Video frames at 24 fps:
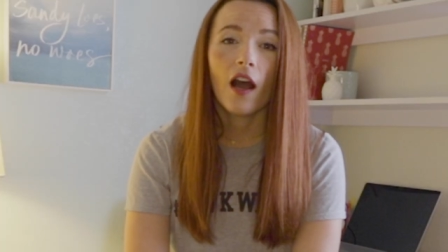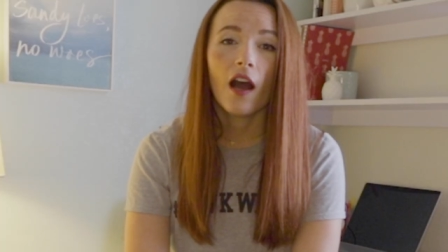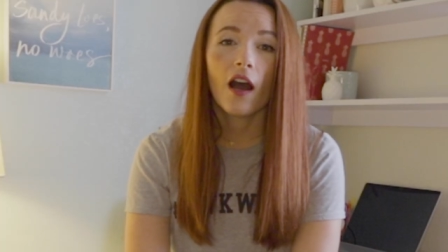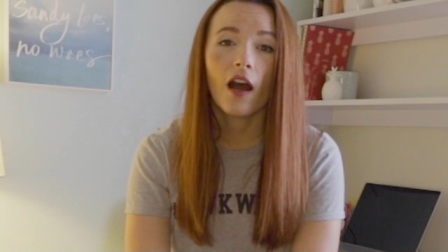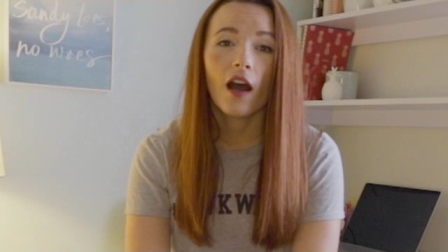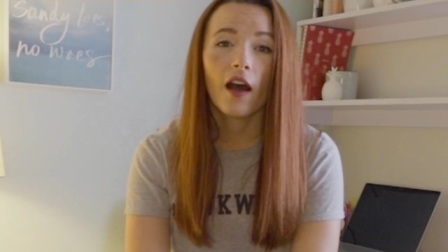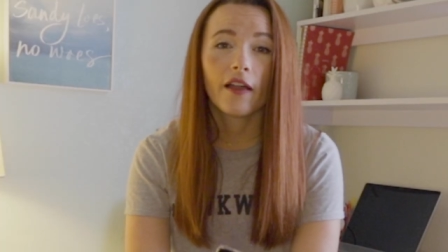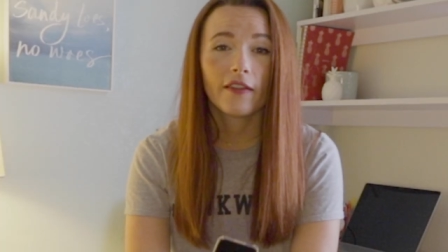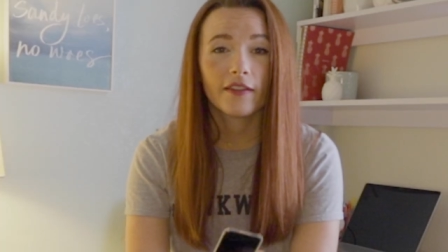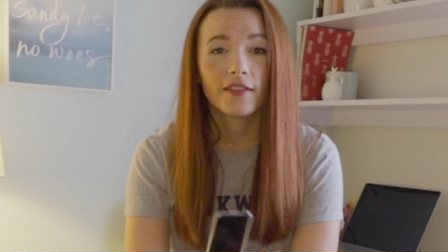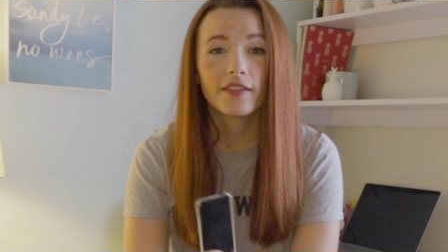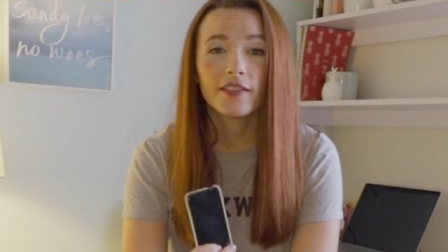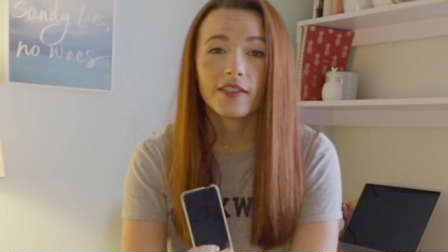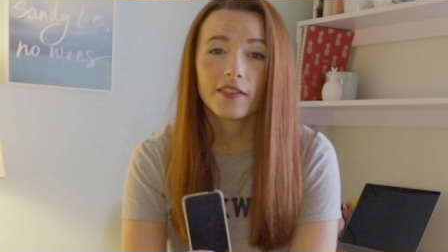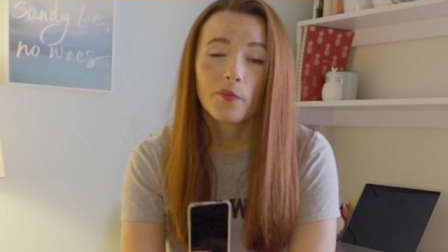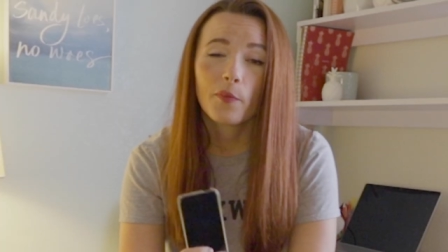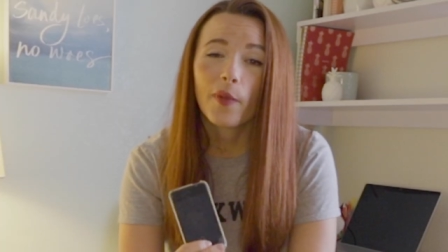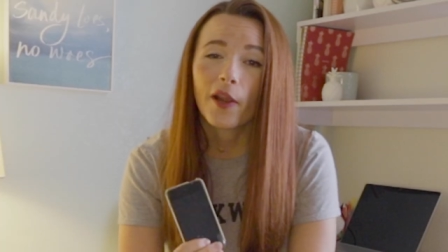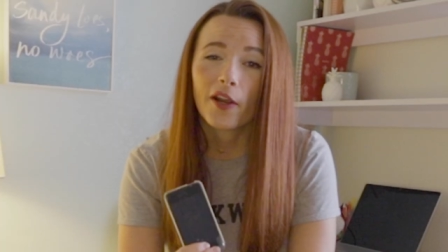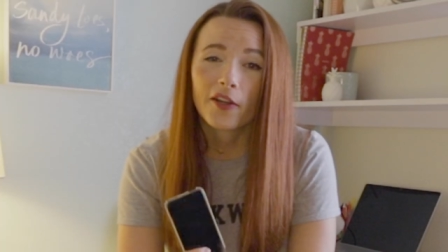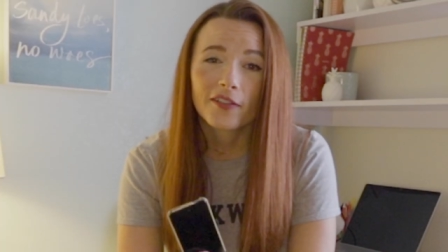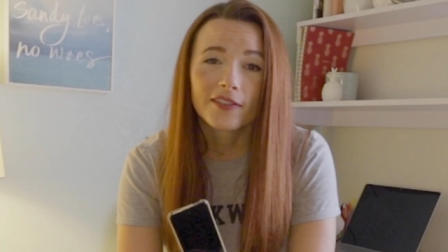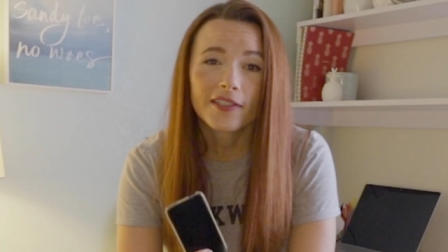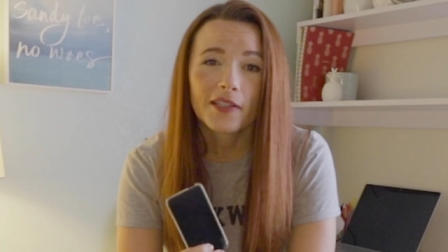uh, this is
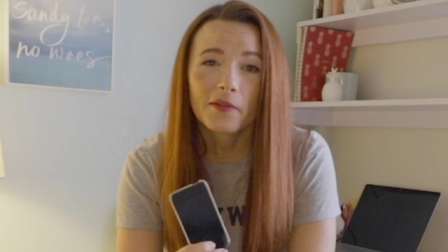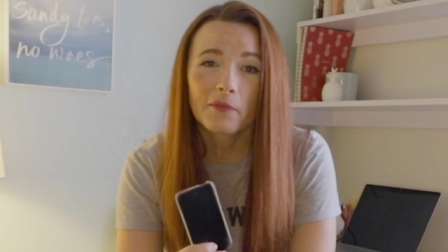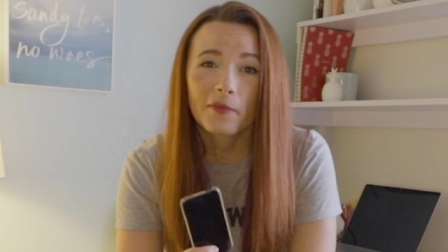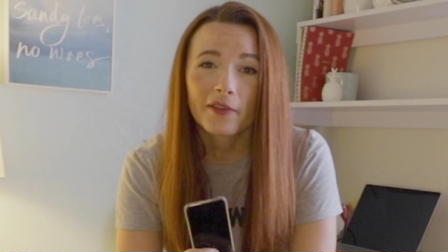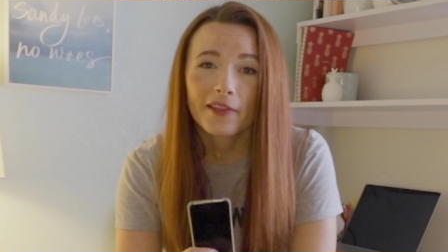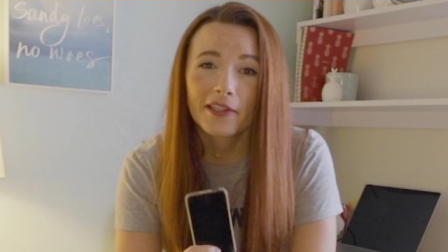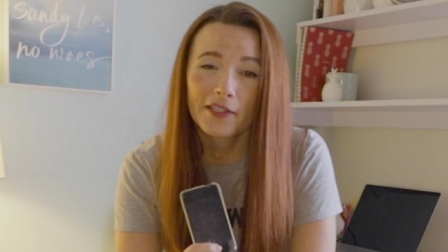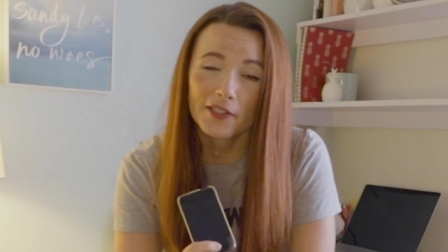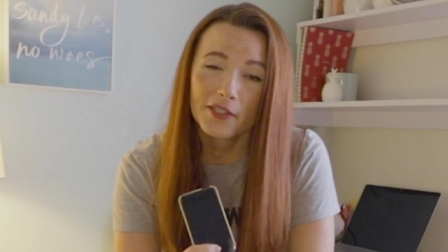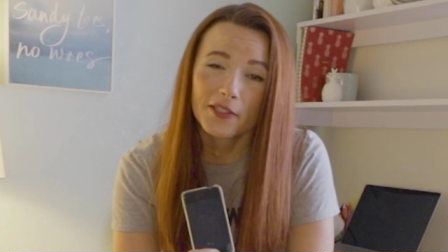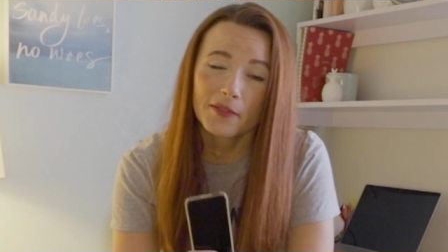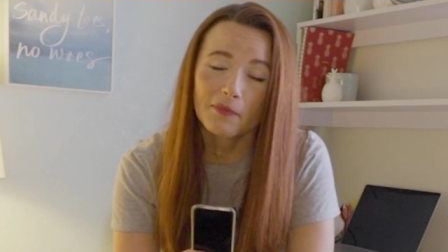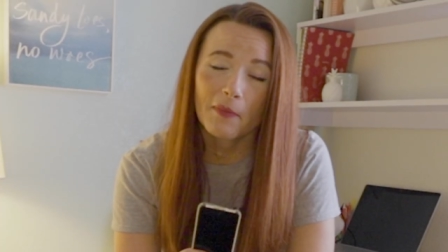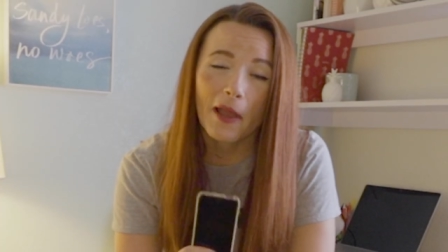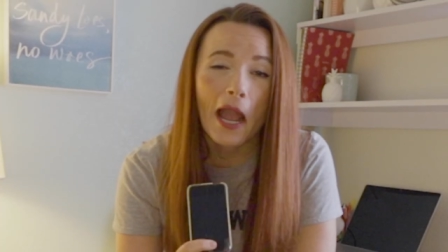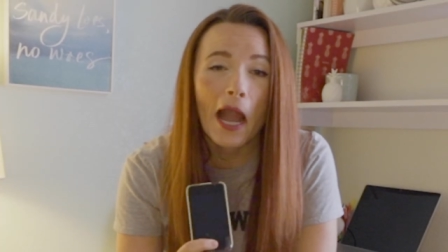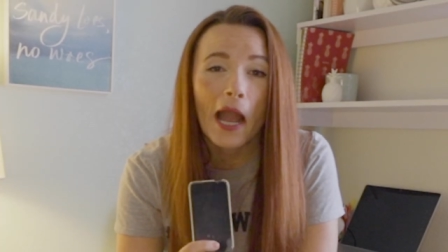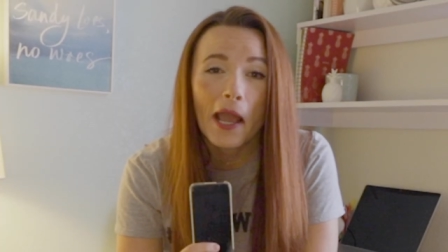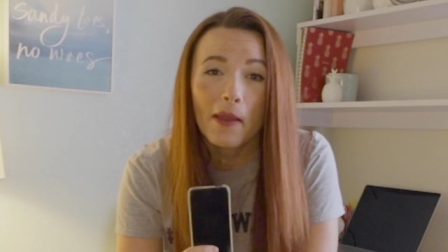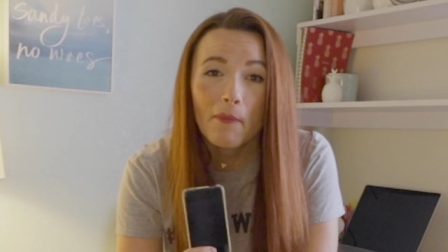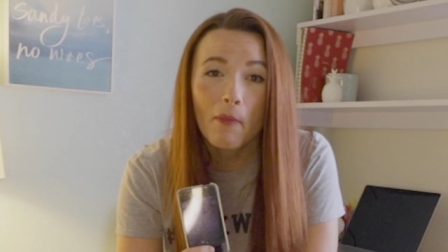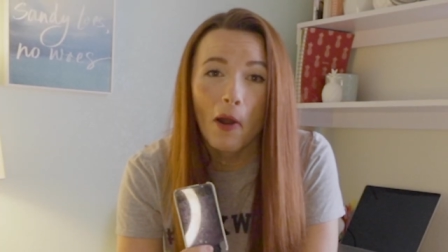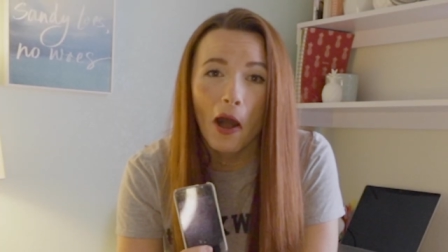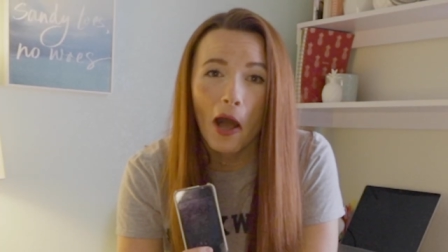embarrassing, but this is my
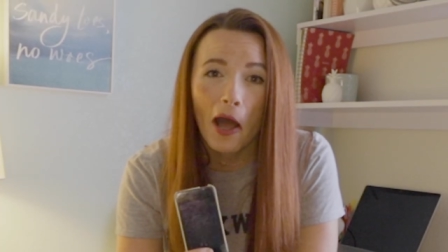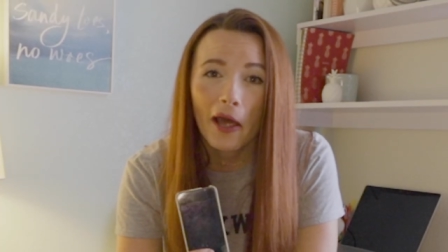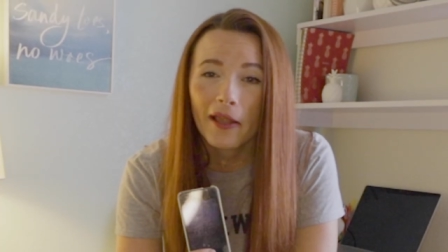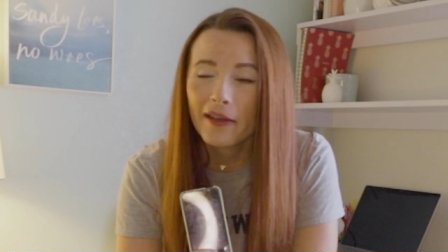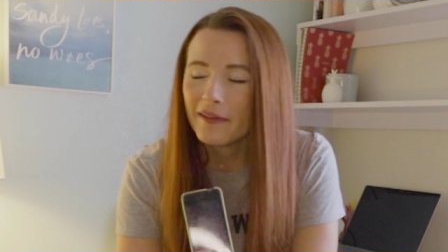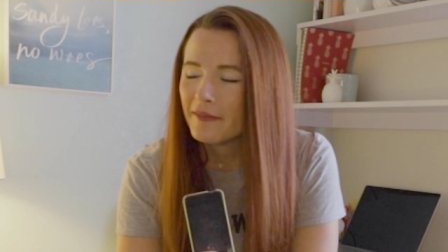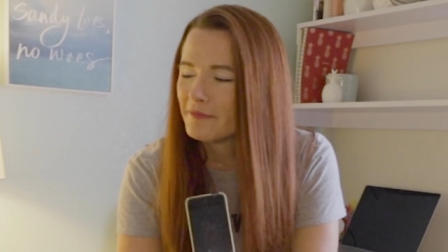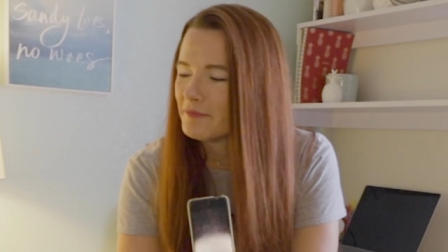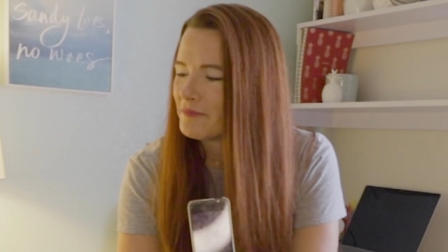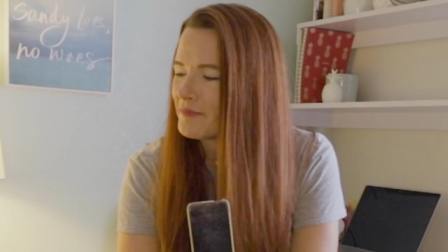iPod